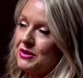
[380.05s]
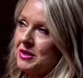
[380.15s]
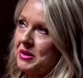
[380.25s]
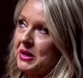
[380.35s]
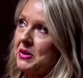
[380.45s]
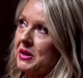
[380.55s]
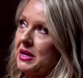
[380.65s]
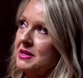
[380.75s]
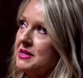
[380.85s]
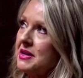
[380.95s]
So I'm like,
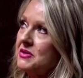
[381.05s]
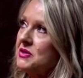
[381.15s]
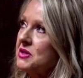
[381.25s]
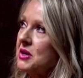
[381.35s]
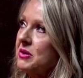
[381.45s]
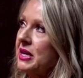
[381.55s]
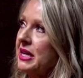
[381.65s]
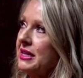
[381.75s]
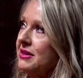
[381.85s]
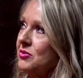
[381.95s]
okay, this house is
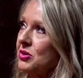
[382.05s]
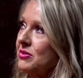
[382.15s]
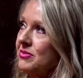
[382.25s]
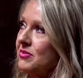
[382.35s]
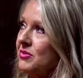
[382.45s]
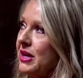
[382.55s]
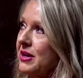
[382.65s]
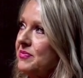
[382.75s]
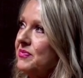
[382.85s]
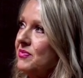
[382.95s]
already we're
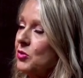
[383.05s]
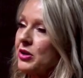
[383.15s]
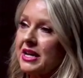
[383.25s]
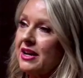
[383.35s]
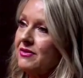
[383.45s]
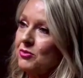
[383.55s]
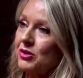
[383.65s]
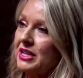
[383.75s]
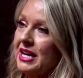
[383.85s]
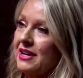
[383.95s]
yeah, we're gonna have
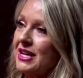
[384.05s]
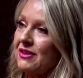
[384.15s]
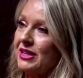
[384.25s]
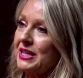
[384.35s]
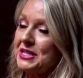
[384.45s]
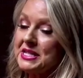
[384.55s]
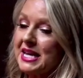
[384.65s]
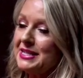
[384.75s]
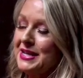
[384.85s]
we're gonna have to have like an estate